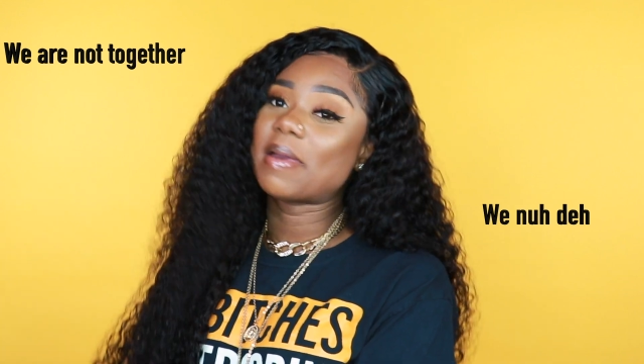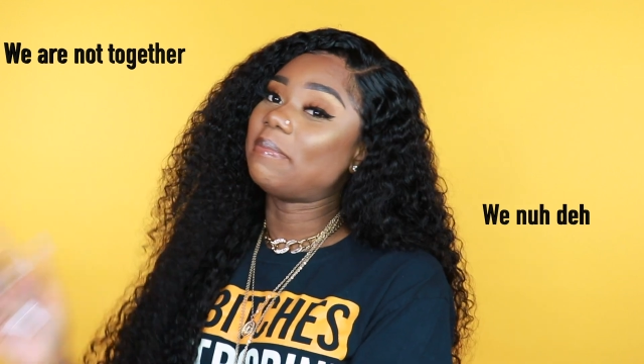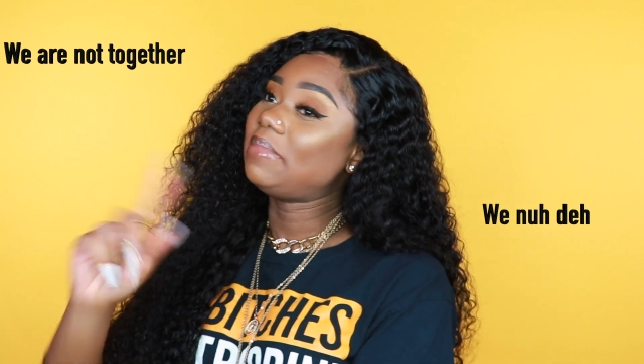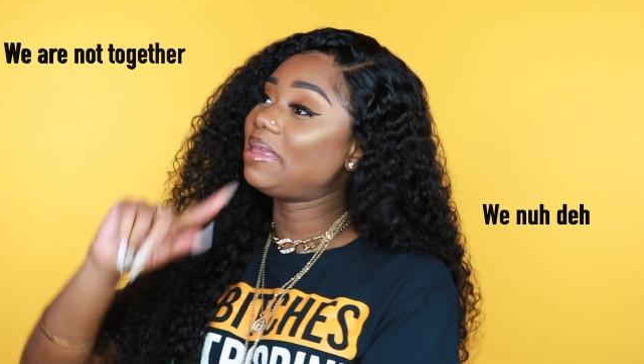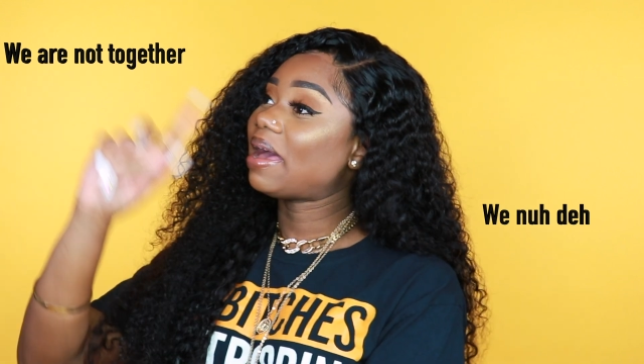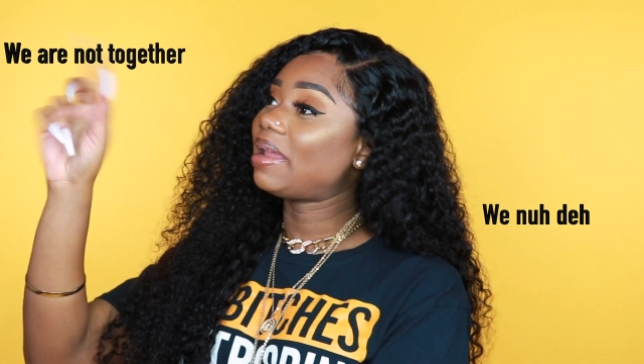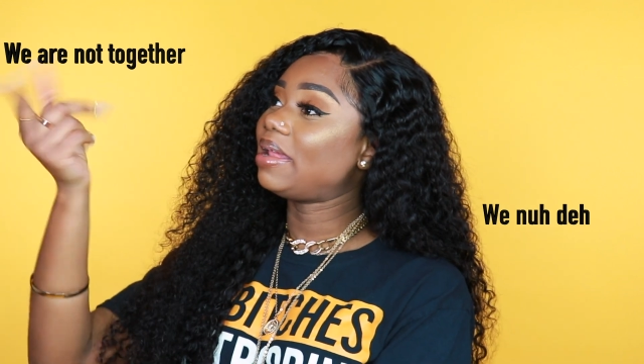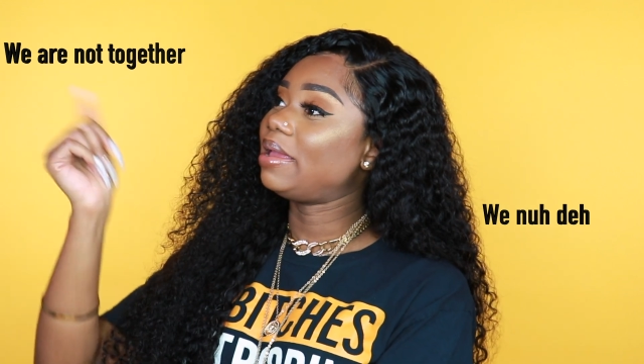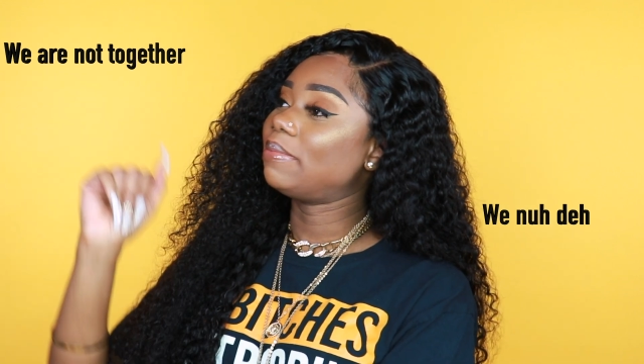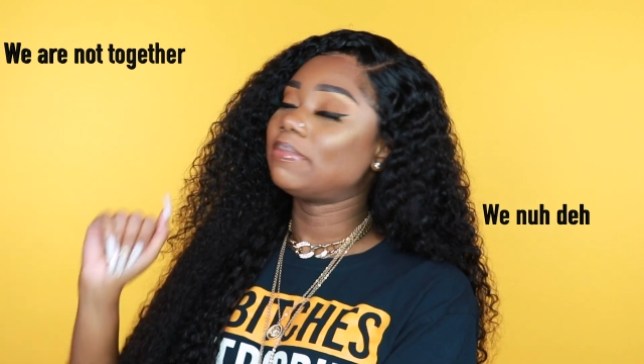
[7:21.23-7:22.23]
Me
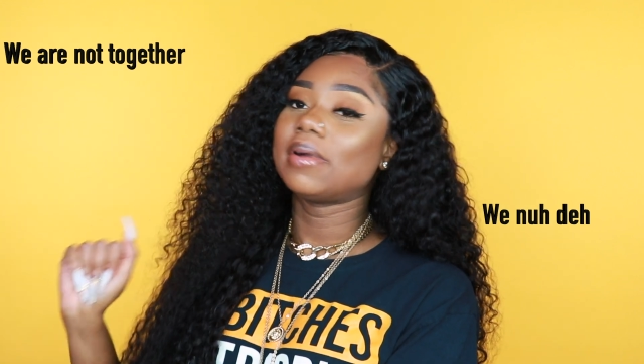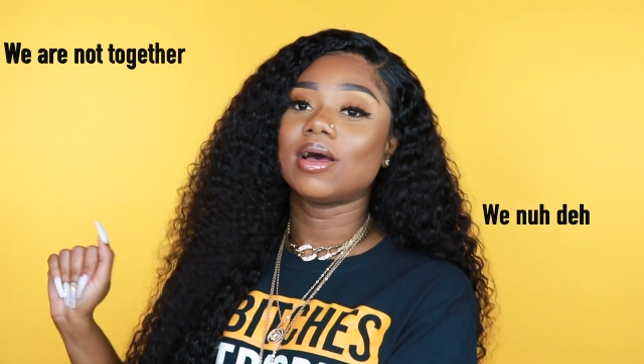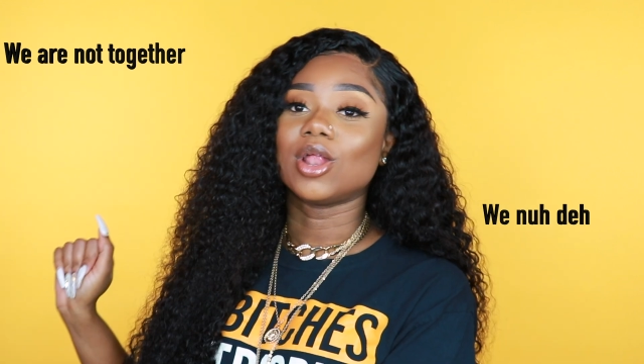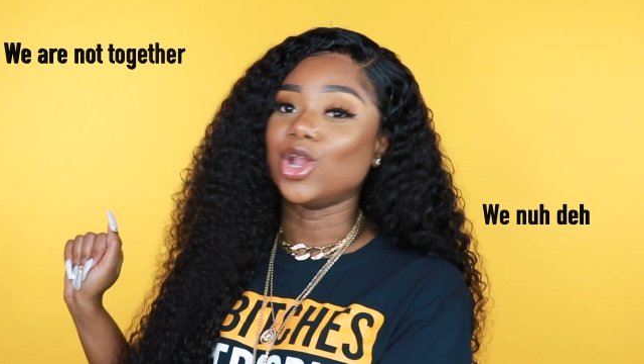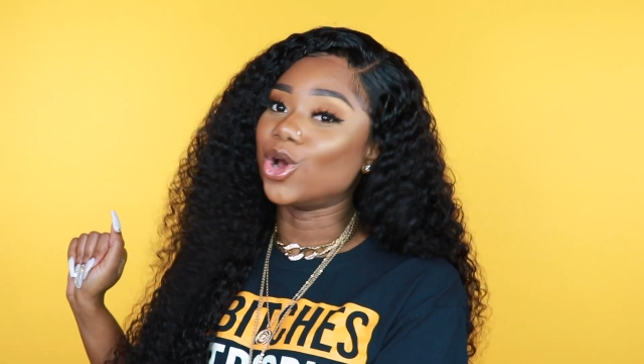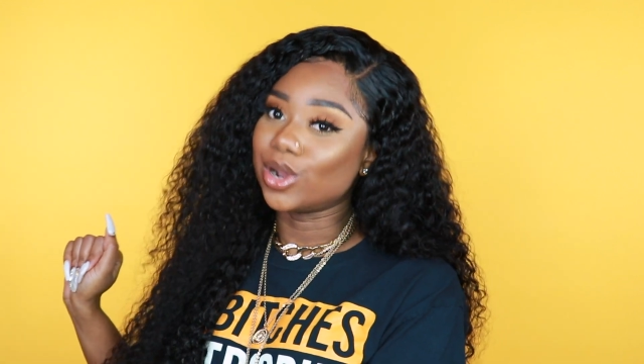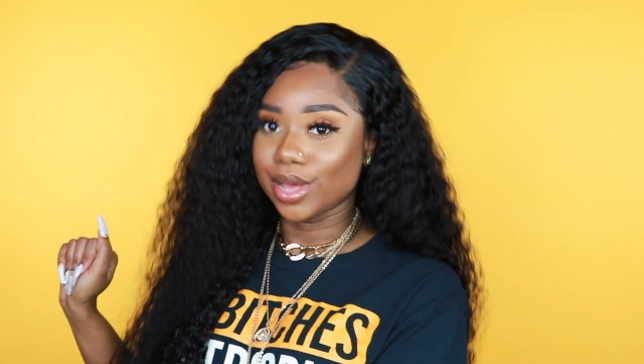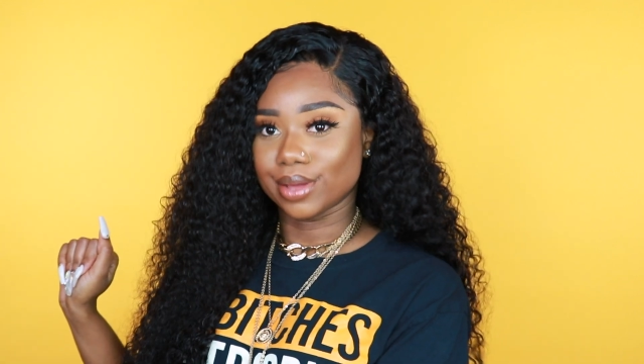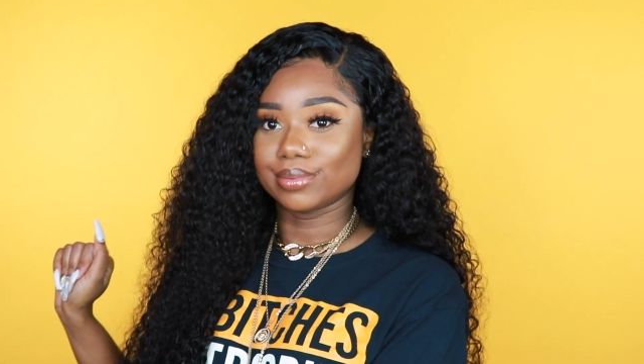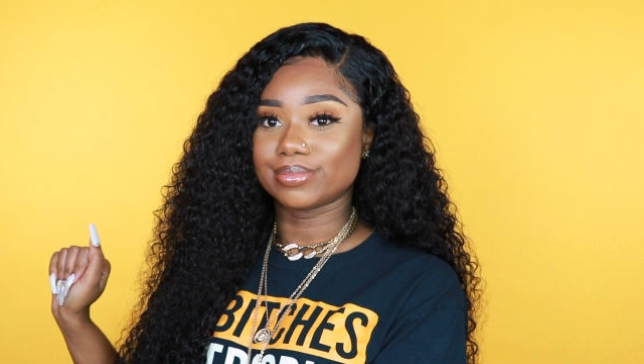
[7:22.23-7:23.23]
and him no
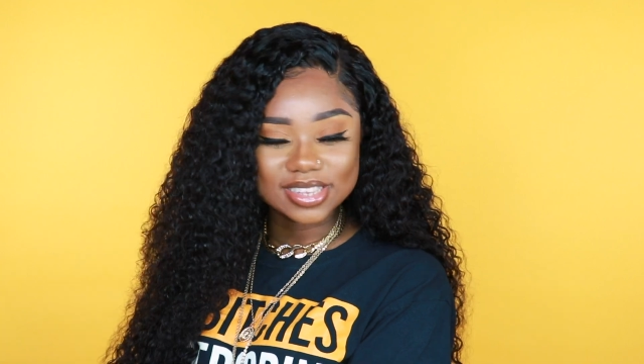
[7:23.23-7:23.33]
there.